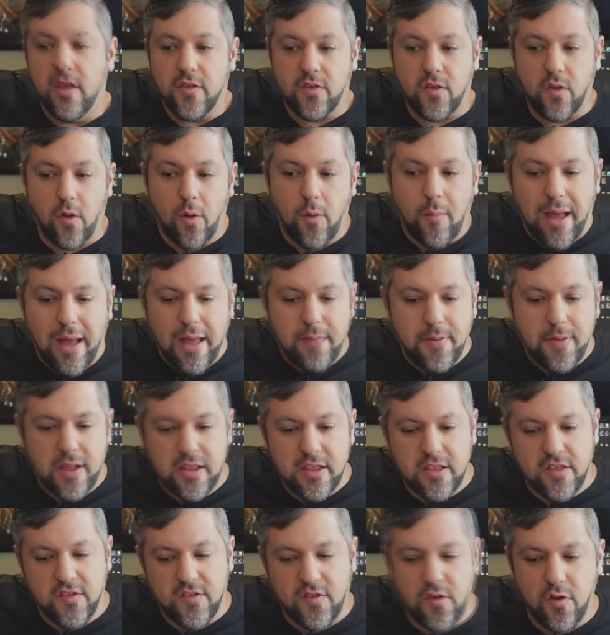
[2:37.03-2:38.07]
So in my
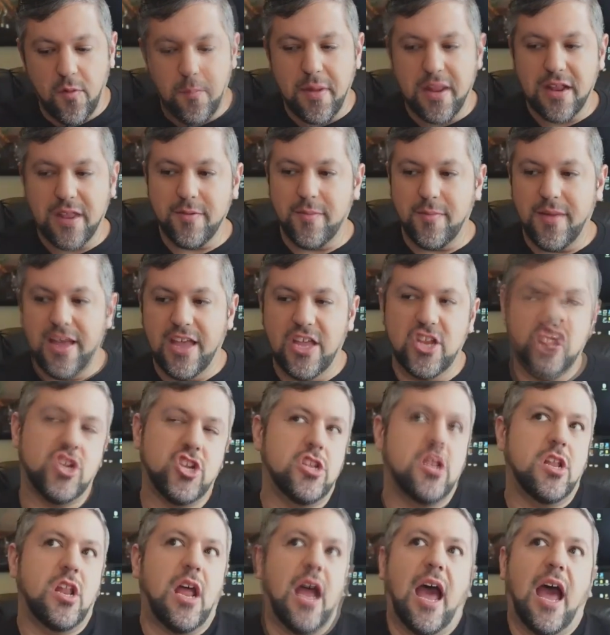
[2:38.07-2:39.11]
opinion, is there a minimum age?
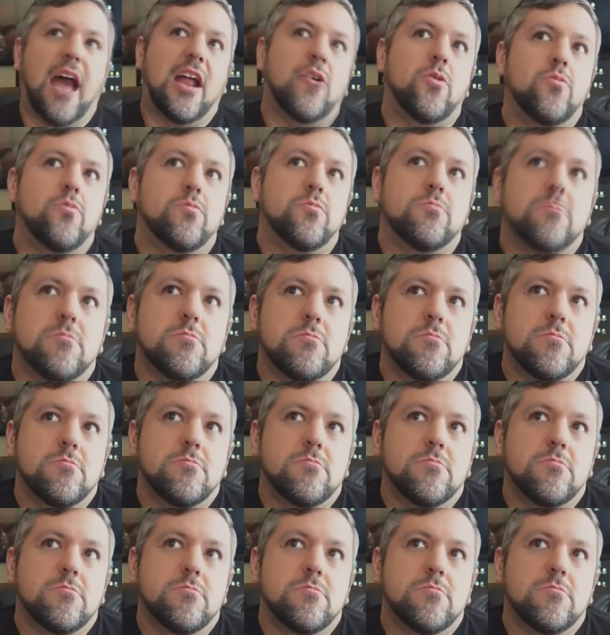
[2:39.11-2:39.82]
I don't